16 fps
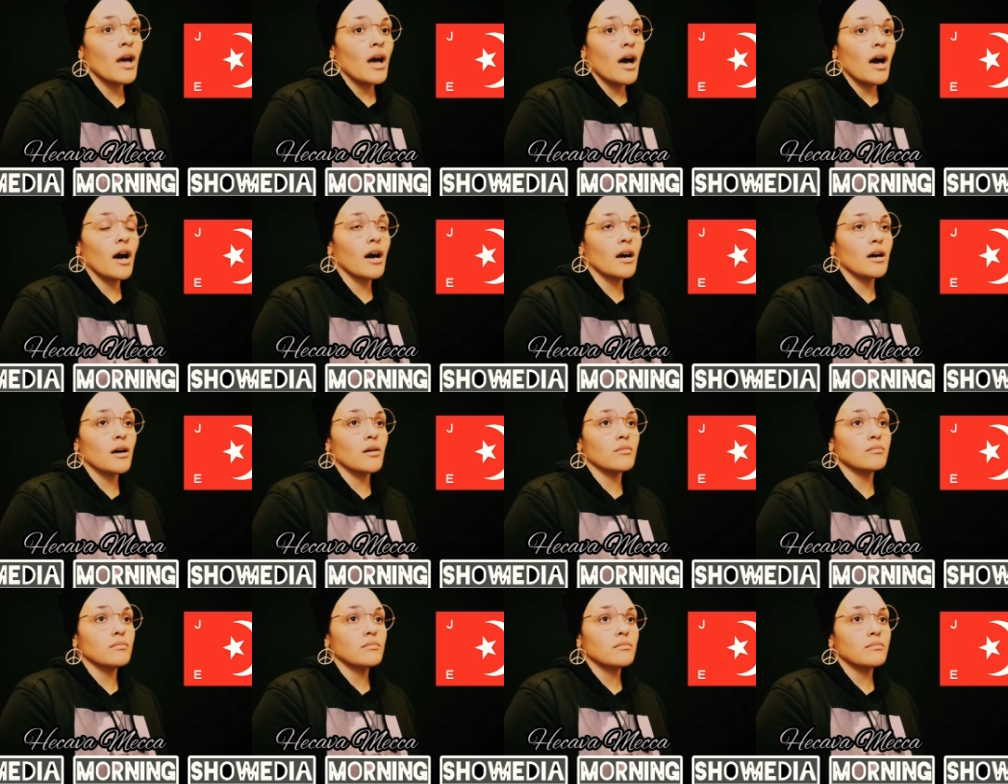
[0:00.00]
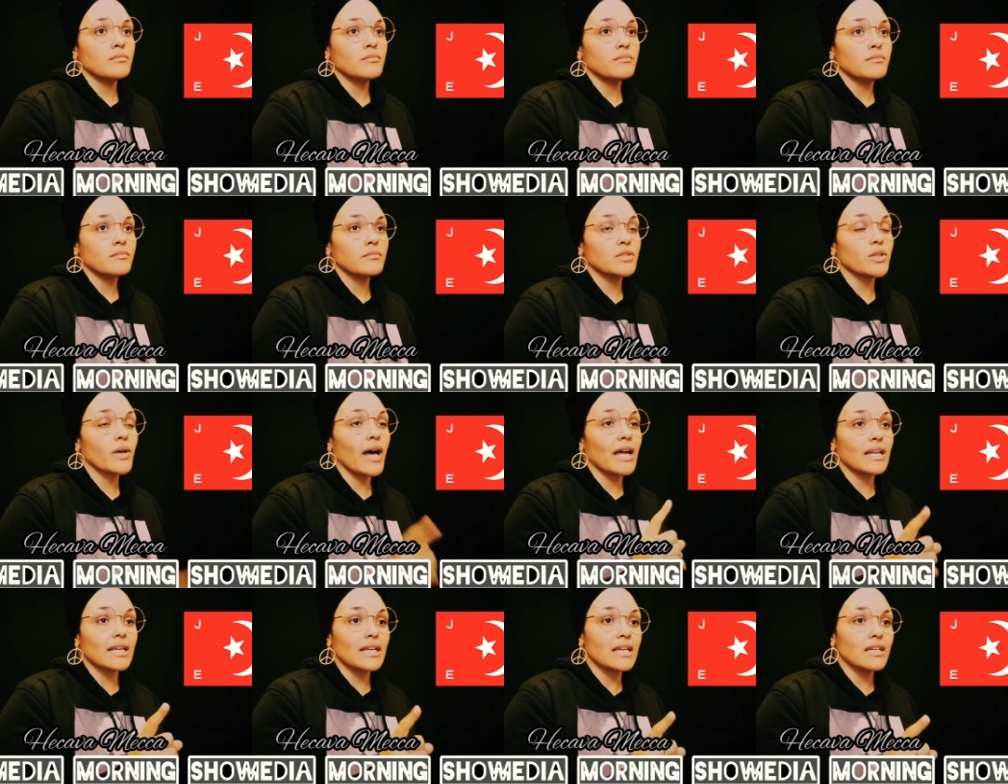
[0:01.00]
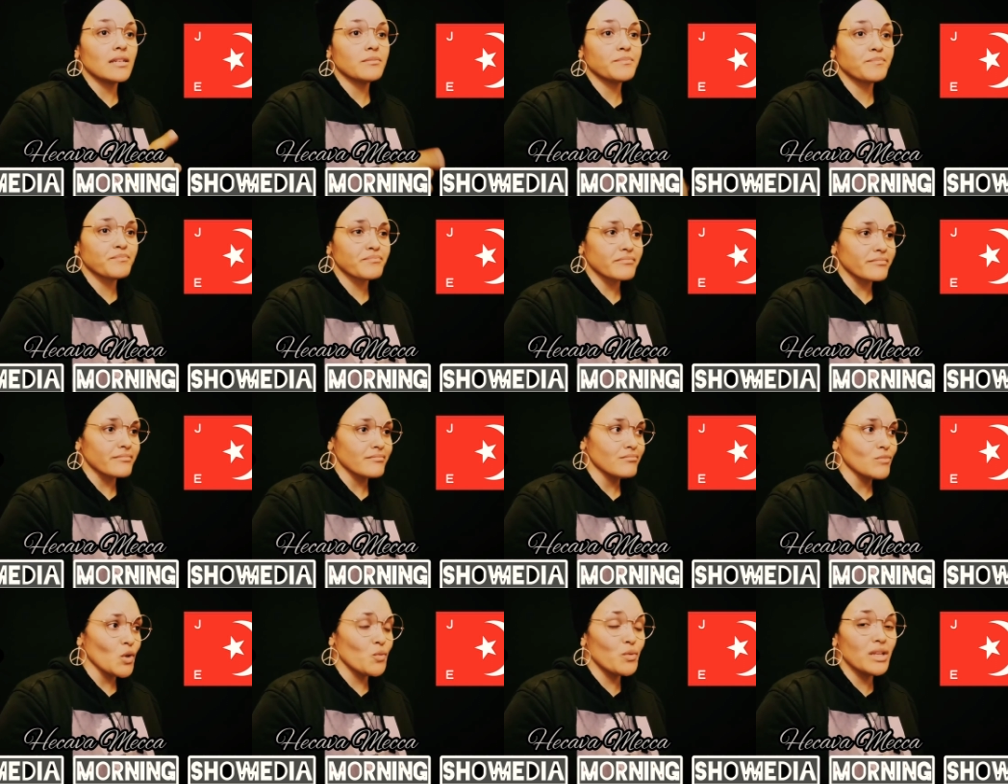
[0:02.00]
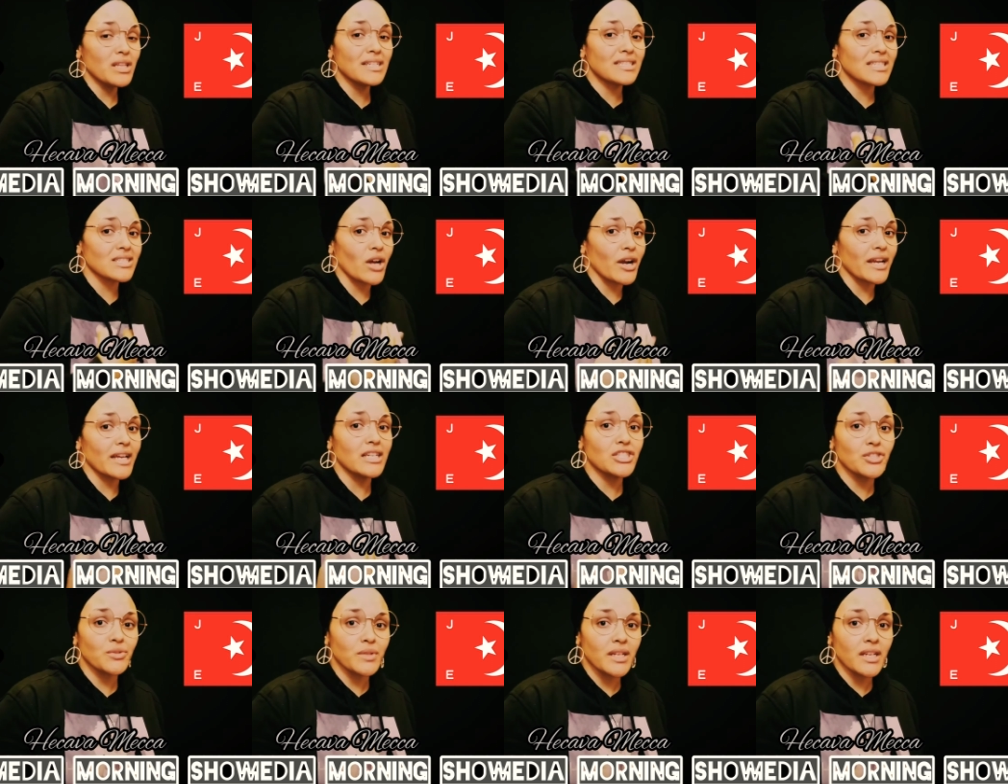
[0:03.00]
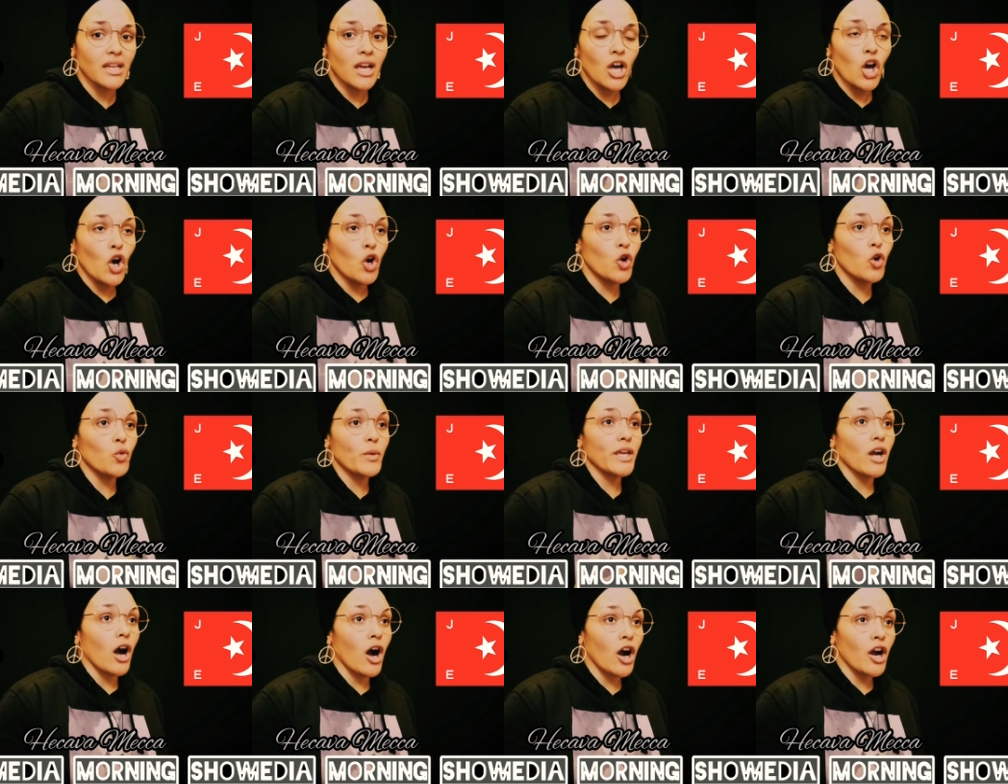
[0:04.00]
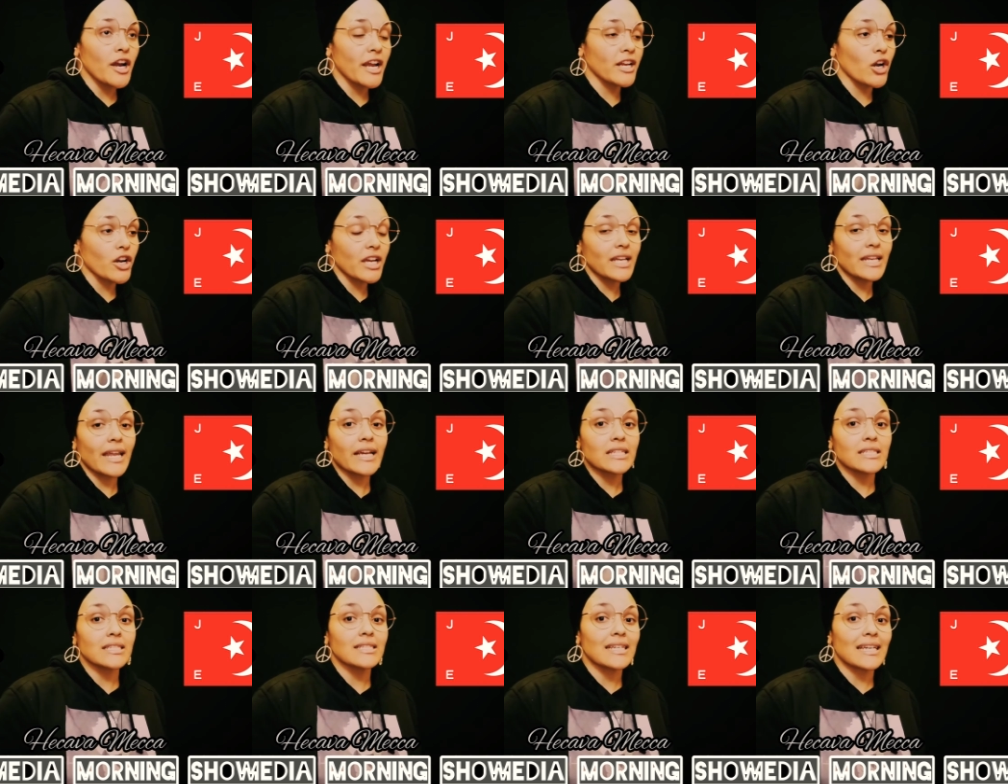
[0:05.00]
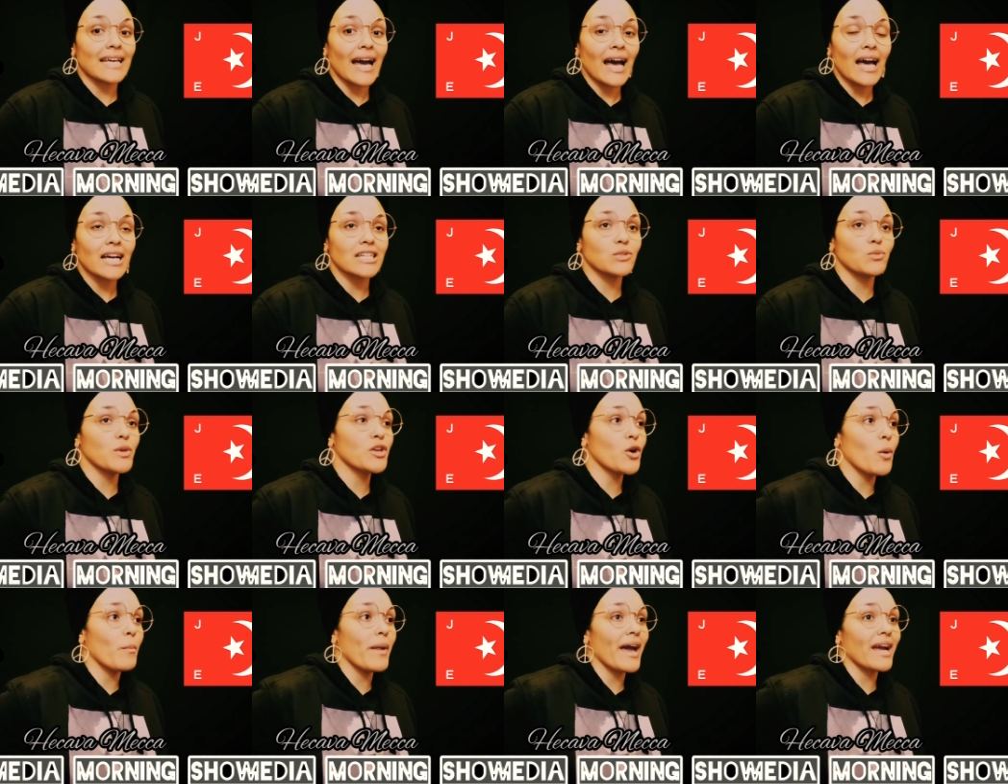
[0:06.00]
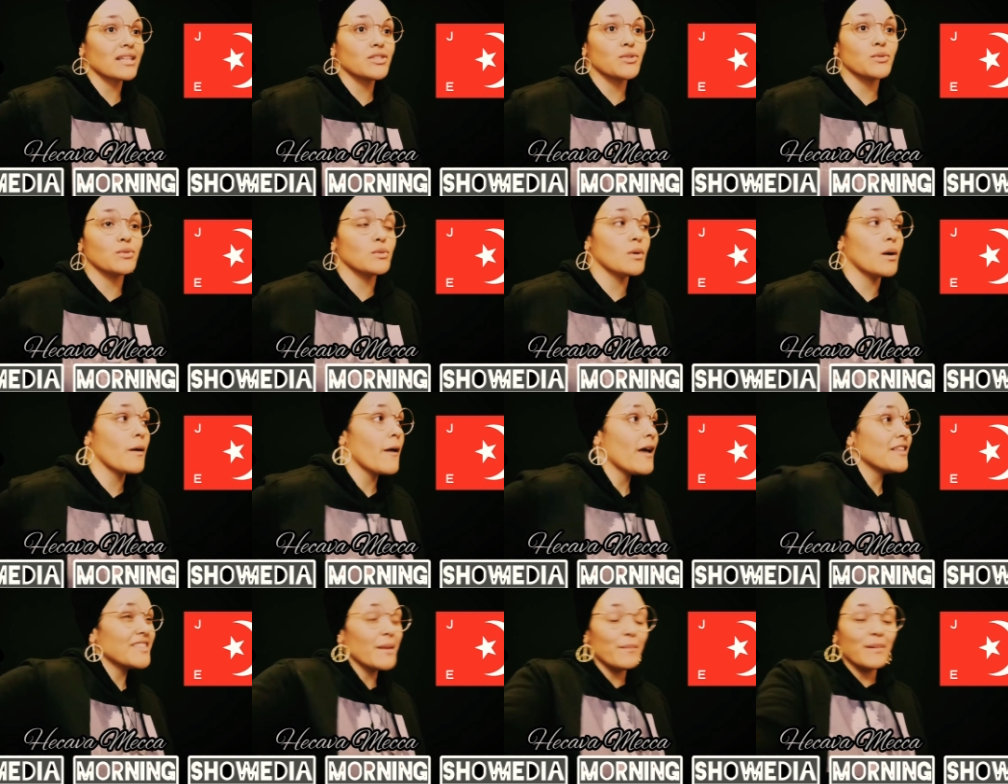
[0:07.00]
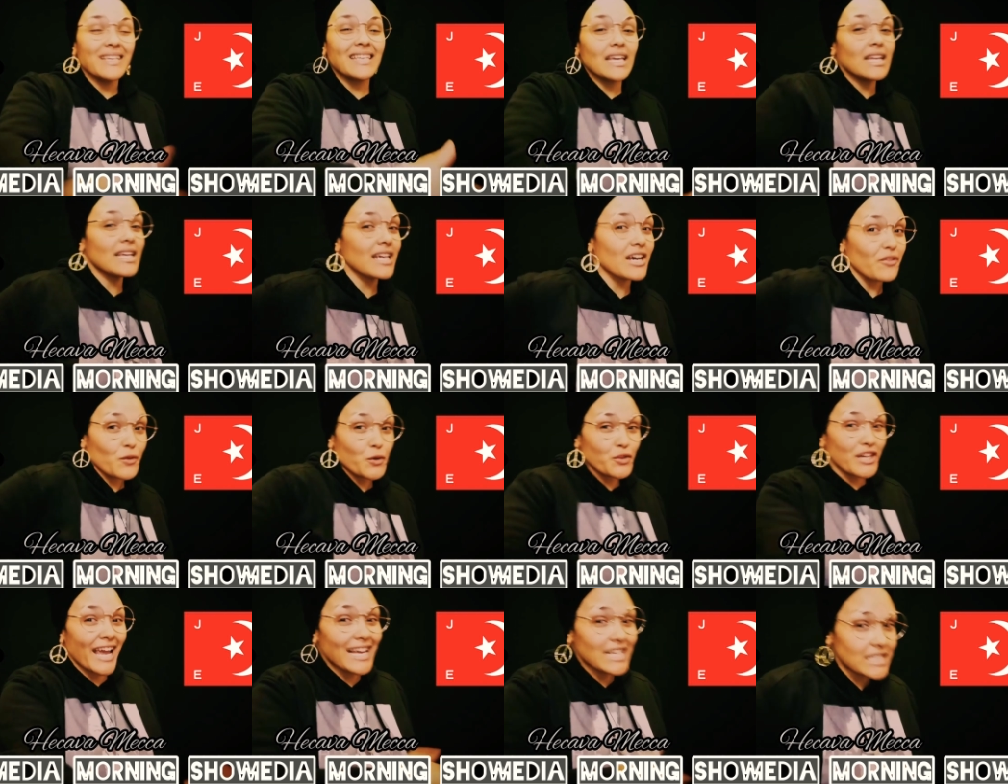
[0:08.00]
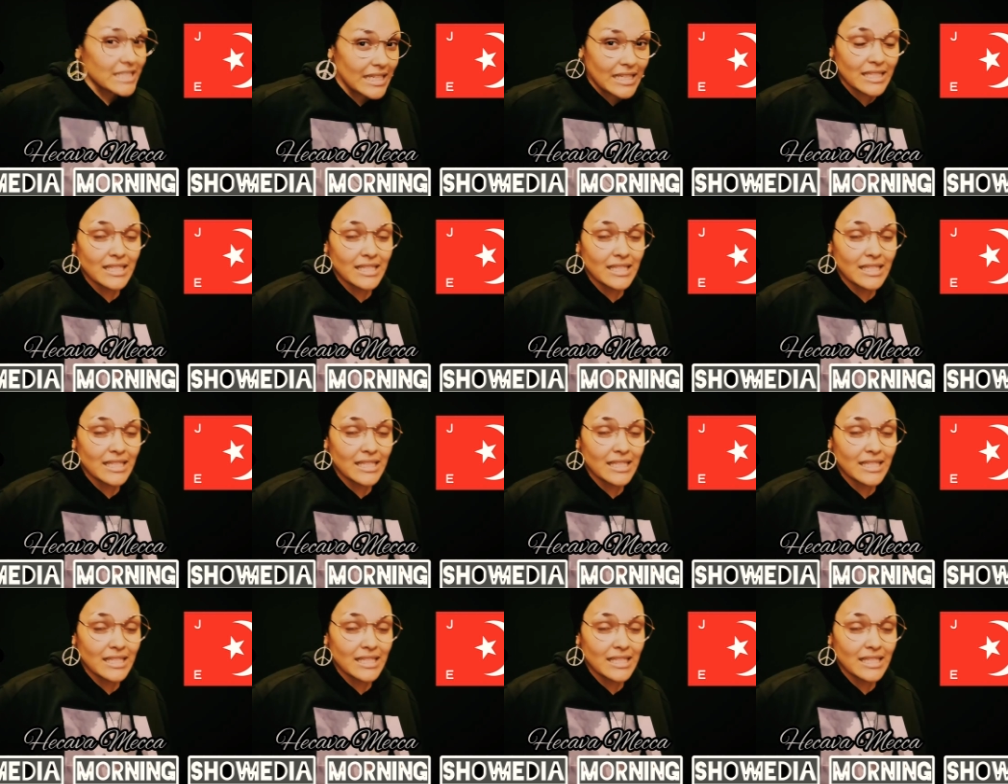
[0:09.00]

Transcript: Um, That's number one. So, how to eat, really just our history, who we are, and our connection to God, because we go back to the beginning of creation.